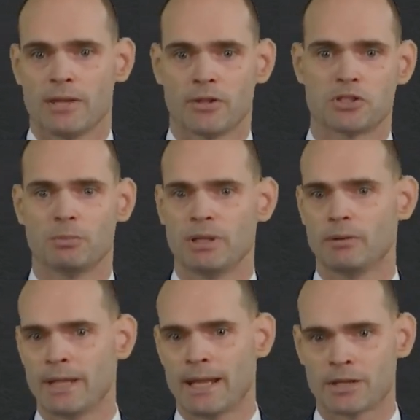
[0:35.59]
that you'll be
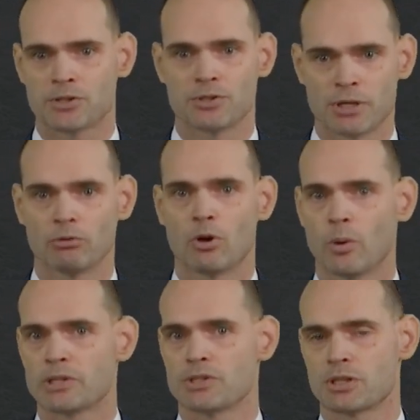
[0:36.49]
able to answer general
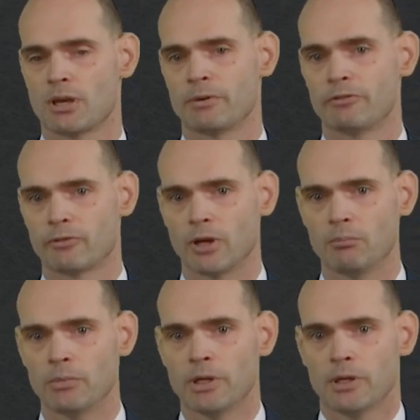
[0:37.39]
questions coming
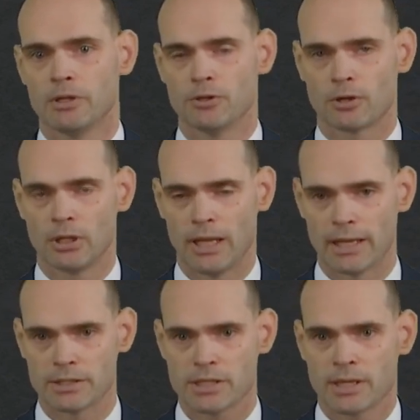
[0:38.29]
from your
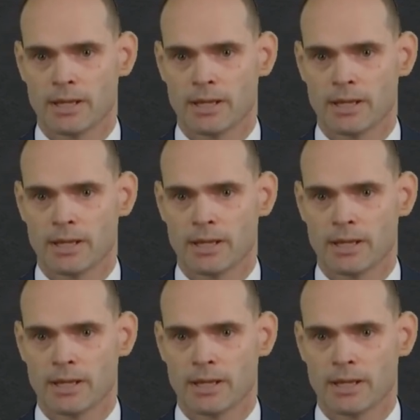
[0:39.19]
clients.